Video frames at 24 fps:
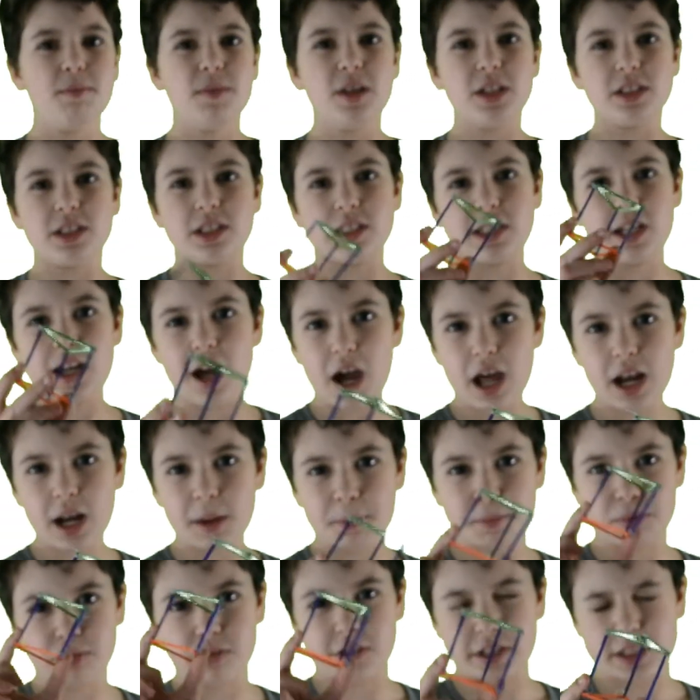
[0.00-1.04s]
It's not
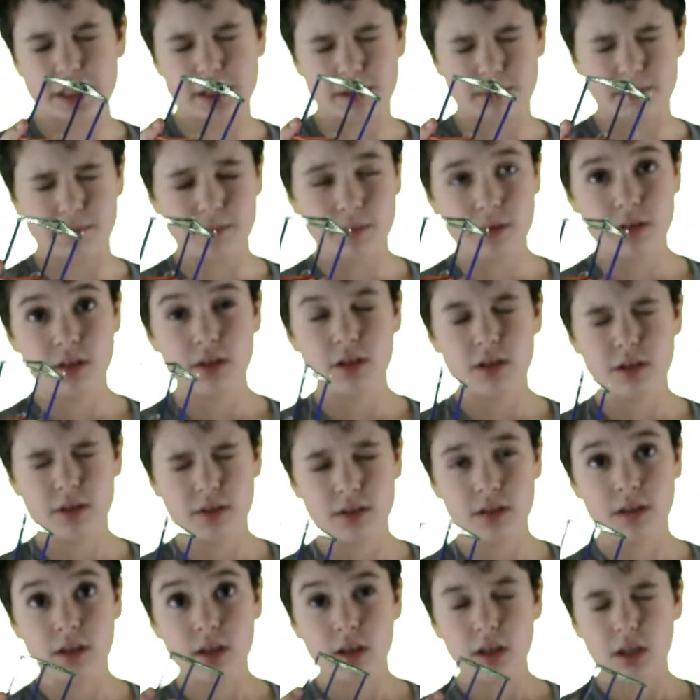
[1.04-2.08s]
a prism.
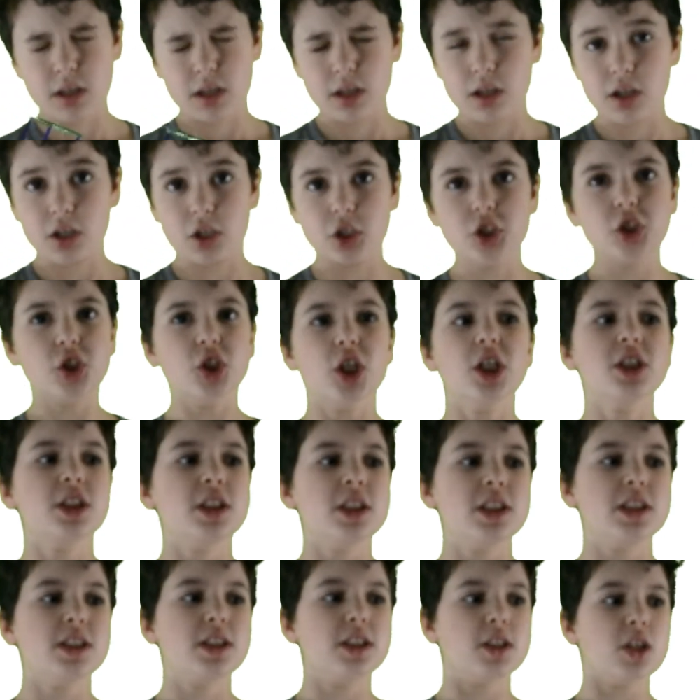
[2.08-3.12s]
Johnson